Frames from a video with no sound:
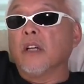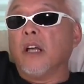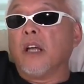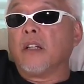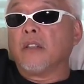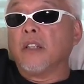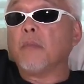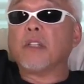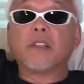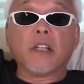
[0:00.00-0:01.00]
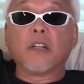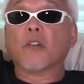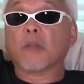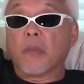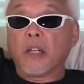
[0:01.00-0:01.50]
and he'd been sending
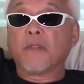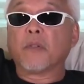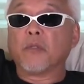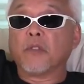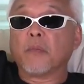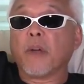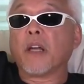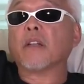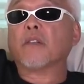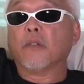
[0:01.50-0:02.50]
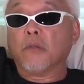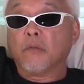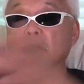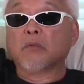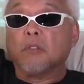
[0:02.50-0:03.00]
all the money from New Japan to